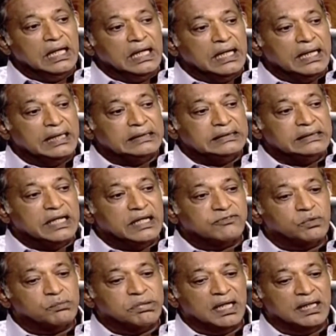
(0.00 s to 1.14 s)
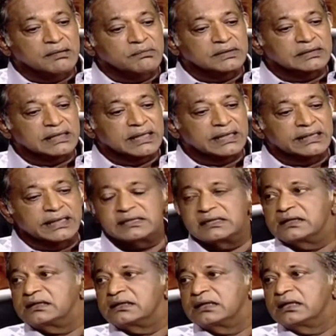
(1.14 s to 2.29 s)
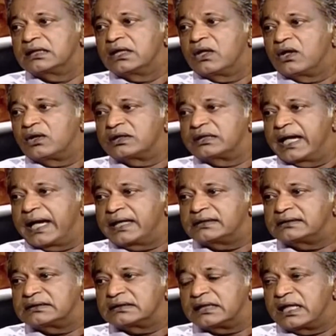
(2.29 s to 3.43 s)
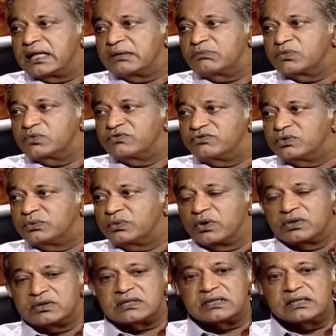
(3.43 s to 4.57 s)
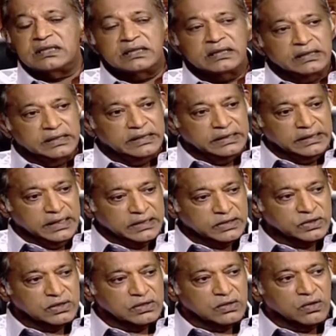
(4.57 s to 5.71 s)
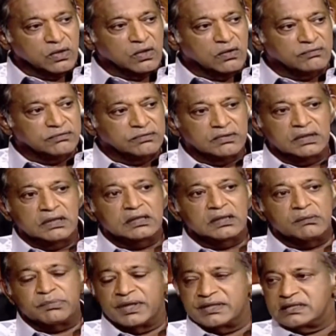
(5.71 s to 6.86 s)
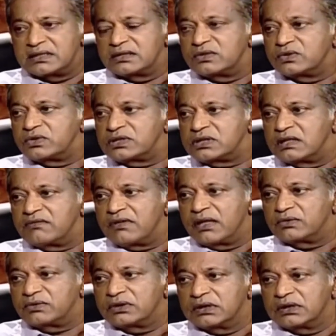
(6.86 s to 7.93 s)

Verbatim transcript: and therefore Parliament can get in on the act and move towards the election of a president to serve out